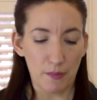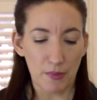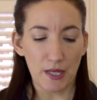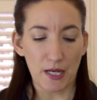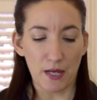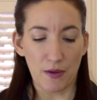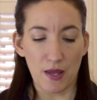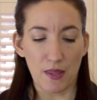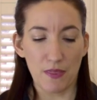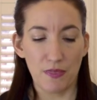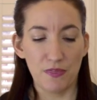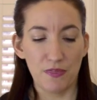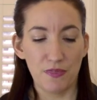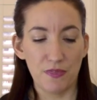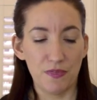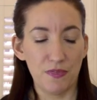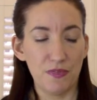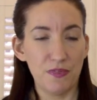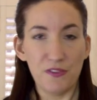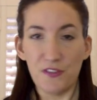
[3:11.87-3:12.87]
But anyway,
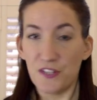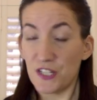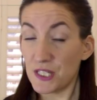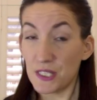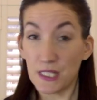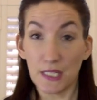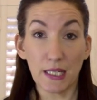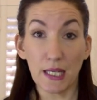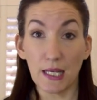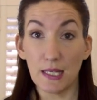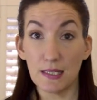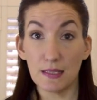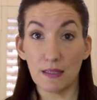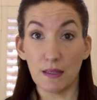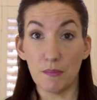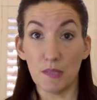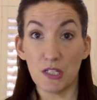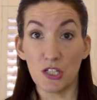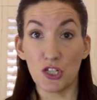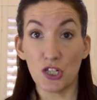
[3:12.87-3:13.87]
just in case
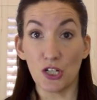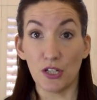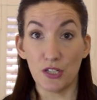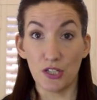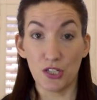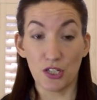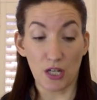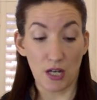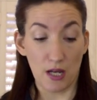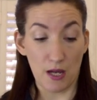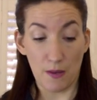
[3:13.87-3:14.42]
I misjudge,